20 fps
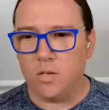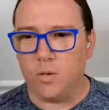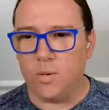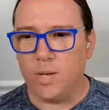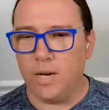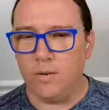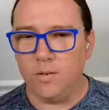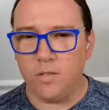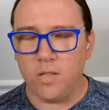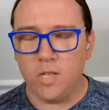So
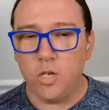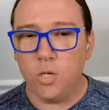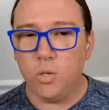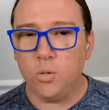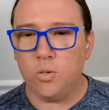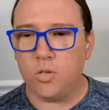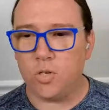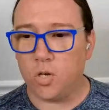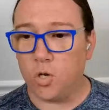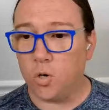here's the
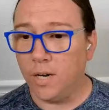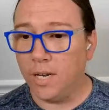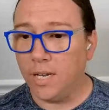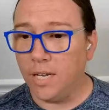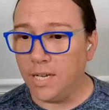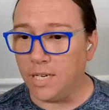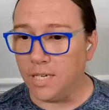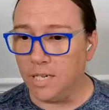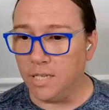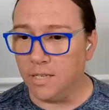new
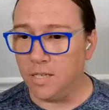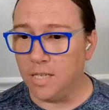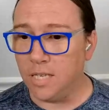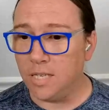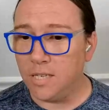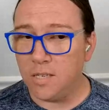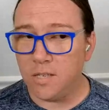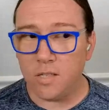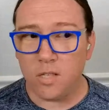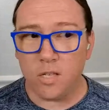screen. So
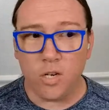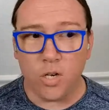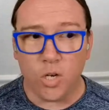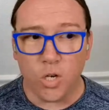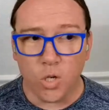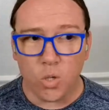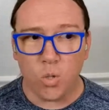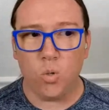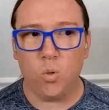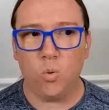this is the
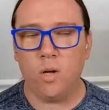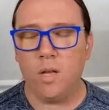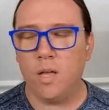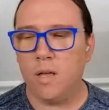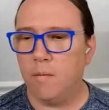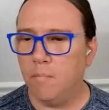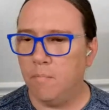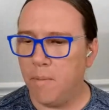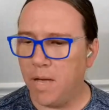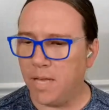new
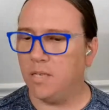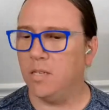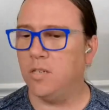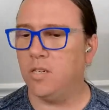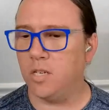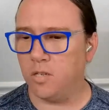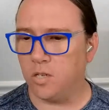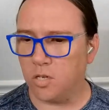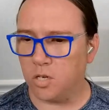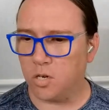
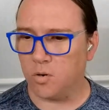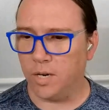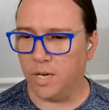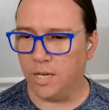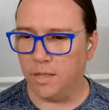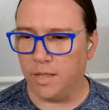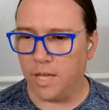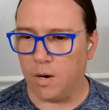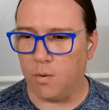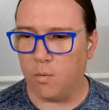messages
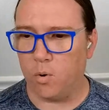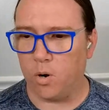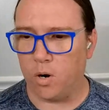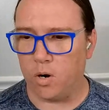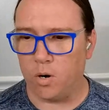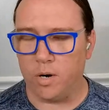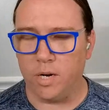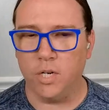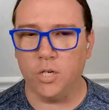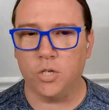screen that
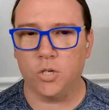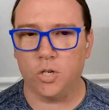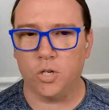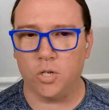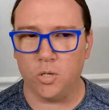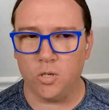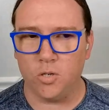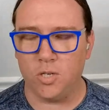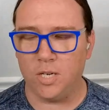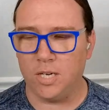we're
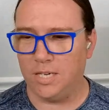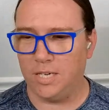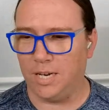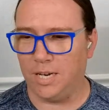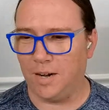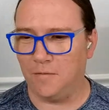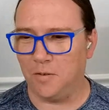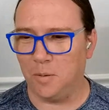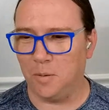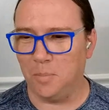introducing
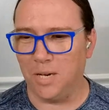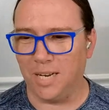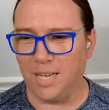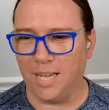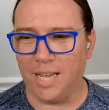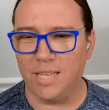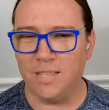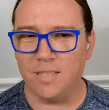to everybody.